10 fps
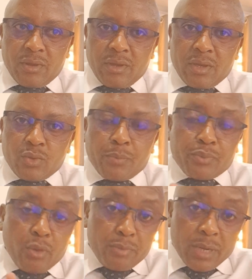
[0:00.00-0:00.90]
Your
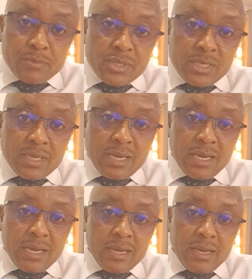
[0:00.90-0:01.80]
problems
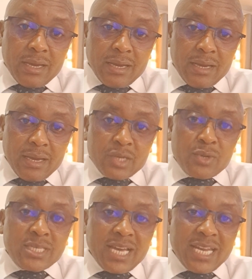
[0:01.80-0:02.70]
and your
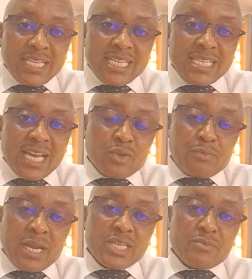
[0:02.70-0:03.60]
challenges are not
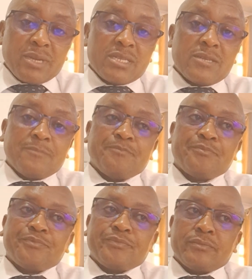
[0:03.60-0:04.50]
punishments.
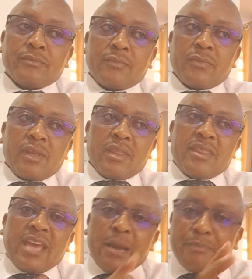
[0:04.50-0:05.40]

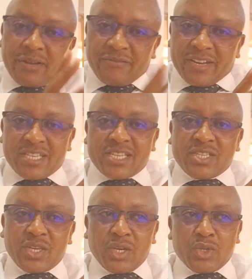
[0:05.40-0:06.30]
They are
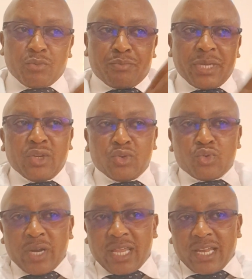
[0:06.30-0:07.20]
privileges to bring you
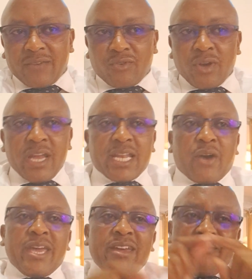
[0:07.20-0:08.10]
to another level. Now,
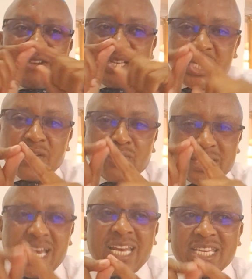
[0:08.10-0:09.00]
every single
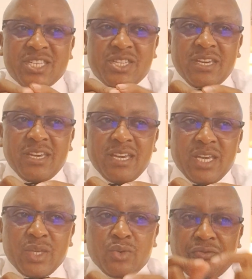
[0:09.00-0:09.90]
challenge
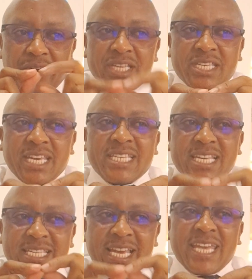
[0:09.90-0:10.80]
you face is a
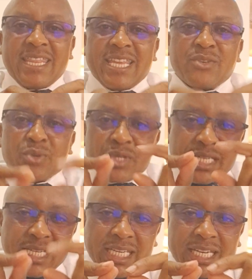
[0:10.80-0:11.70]
sign that you're
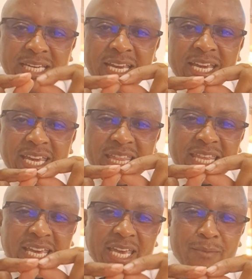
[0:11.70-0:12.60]
still in
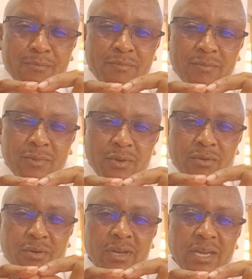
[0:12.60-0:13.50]
the game.
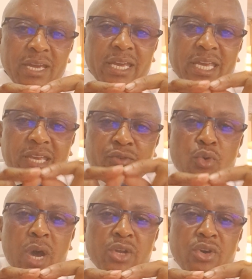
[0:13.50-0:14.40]
Look, if you
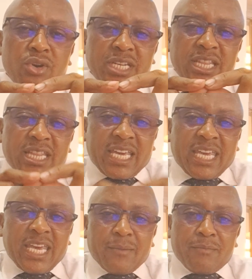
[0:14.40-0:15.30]
are not in the
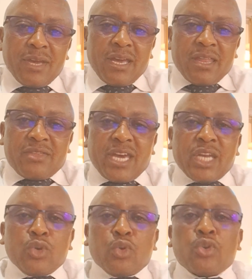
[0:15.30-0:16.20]
game, then
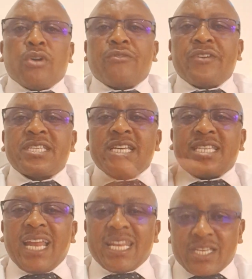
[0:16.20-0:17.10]
you will not face the
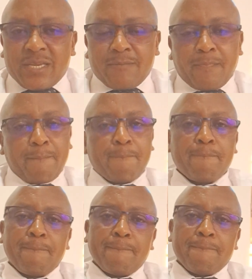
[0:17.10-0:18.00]
challenge.
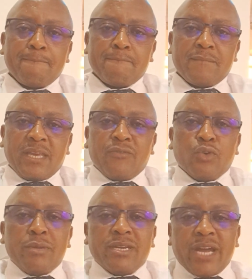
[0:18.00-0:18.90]
If you'll
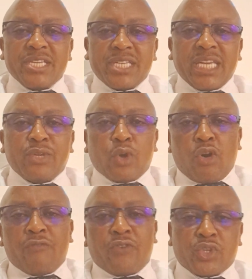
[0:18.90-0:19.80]
be resting in your
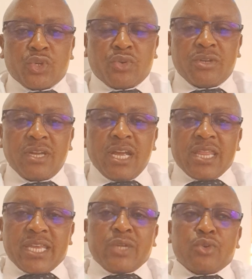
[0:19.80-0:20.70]
comfort zone,
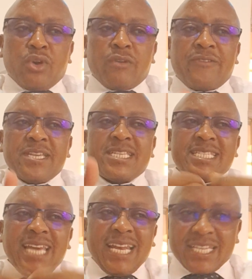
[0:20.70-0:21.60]
then you will not face the
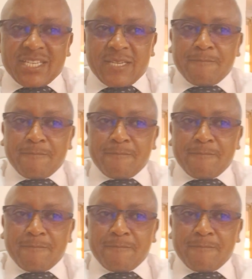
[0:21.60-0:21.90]
challenge.